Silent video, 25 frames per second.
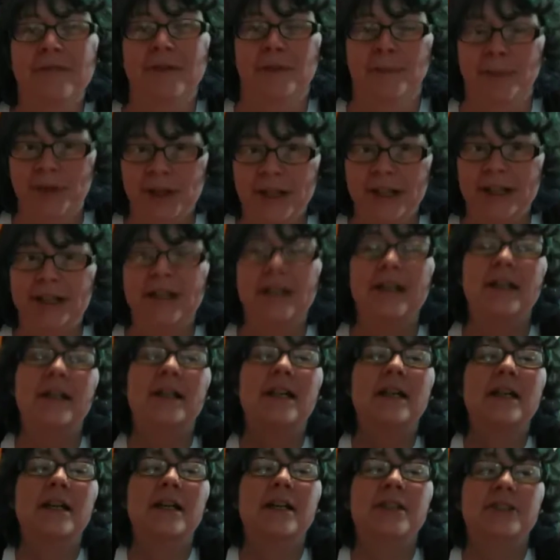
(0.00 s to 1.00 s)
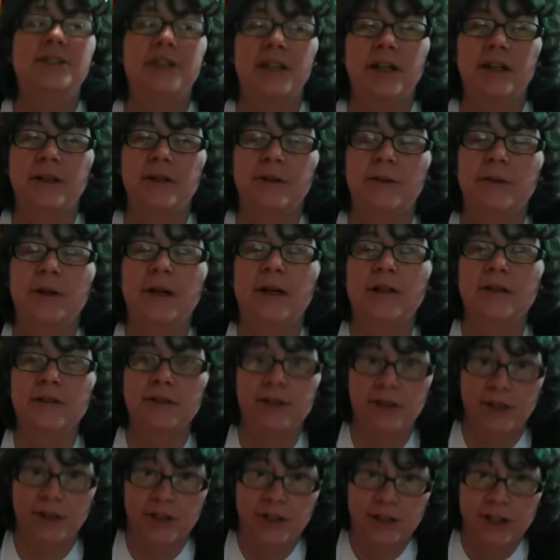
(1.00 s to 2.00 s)
of your blood. So
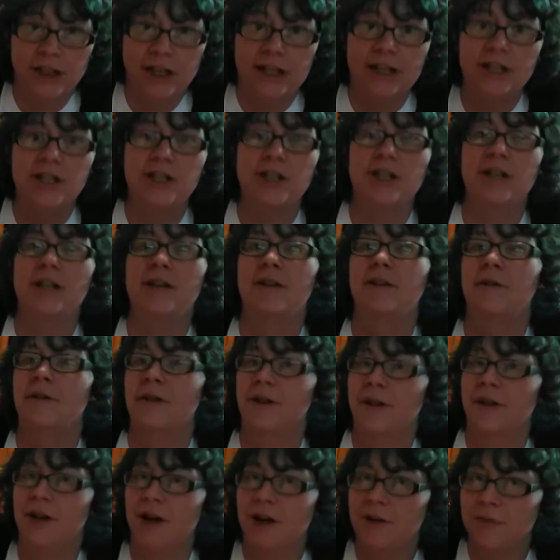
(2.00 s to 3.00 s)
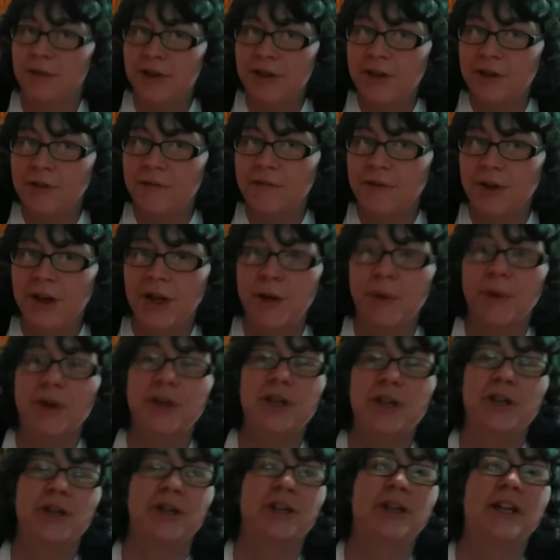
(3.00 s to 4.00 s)
urination, along with the
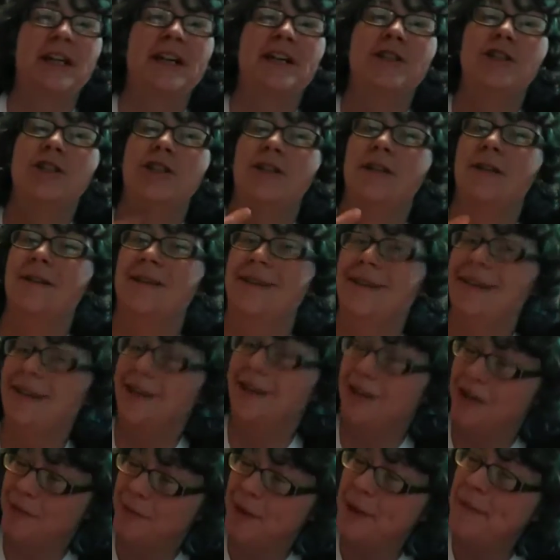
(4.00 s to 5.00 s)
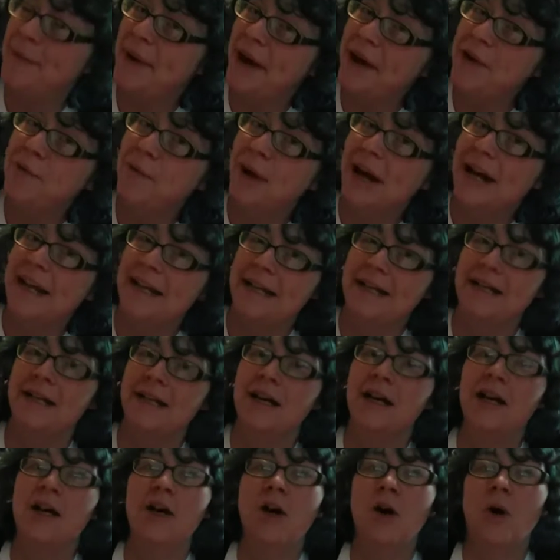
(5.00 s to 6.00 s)
frequent urination, could be bedwetting,
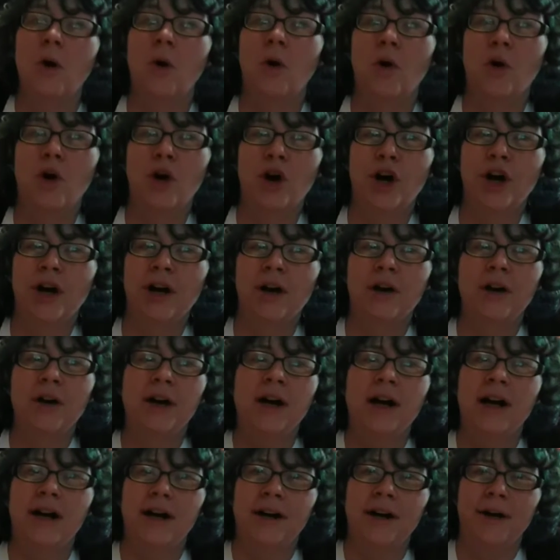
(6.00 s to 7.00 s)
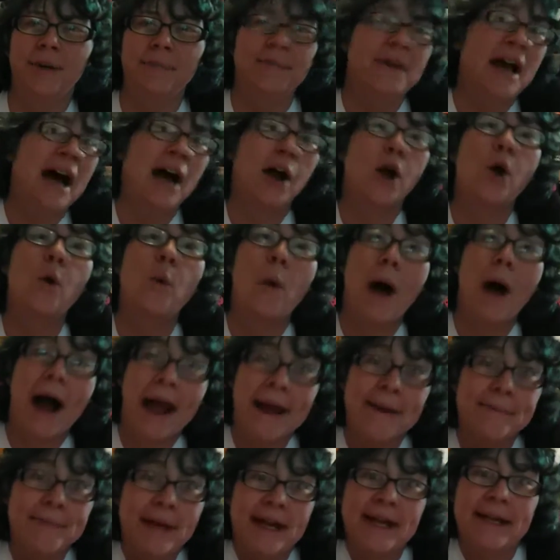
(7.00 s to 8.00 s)
or not
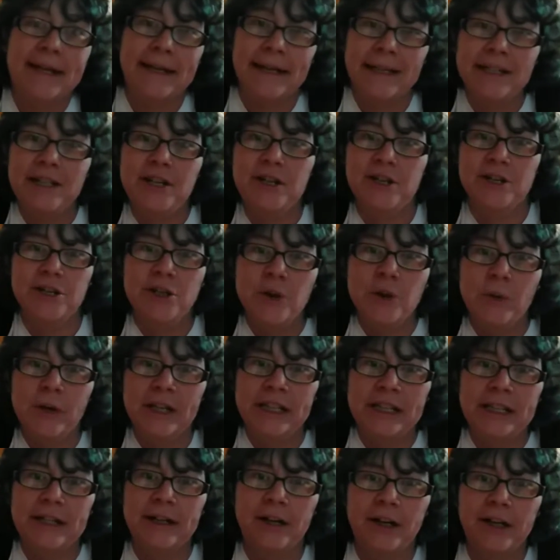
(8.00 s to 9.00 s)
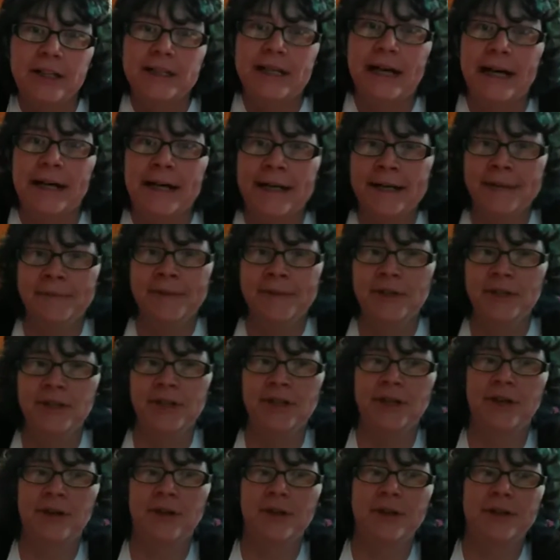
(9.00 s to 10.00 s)
quite making it to the toilet on time.
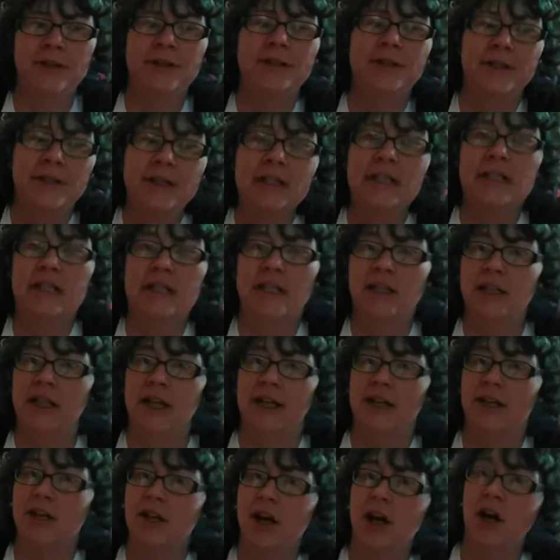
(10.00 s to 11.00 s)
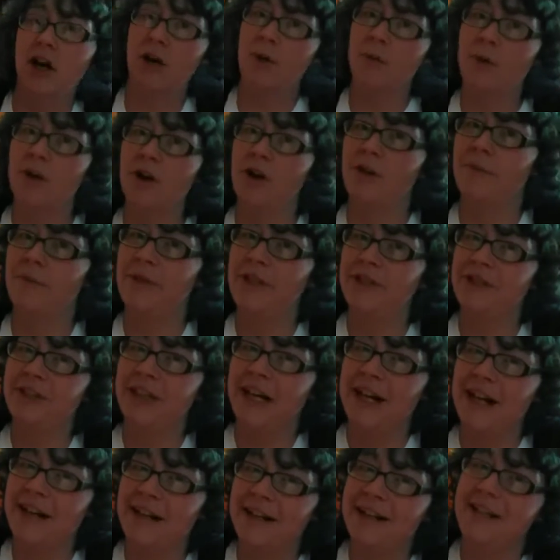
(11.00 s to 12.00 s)
You know, oh, we're almost
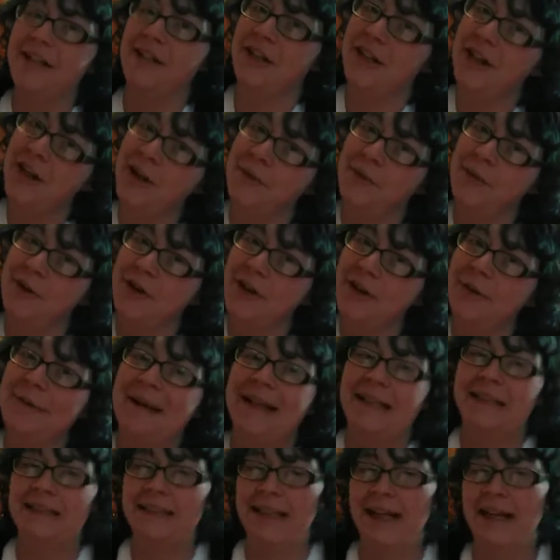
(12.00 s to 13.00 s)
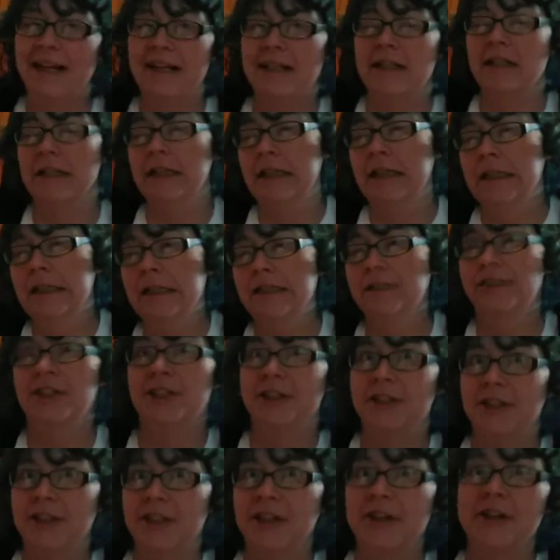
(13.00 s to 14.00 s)
there, and you go to pull your pants down, and
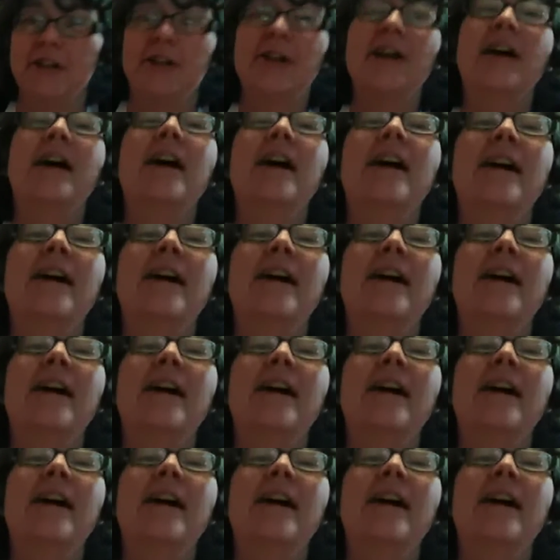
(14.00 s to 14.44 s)
just a little.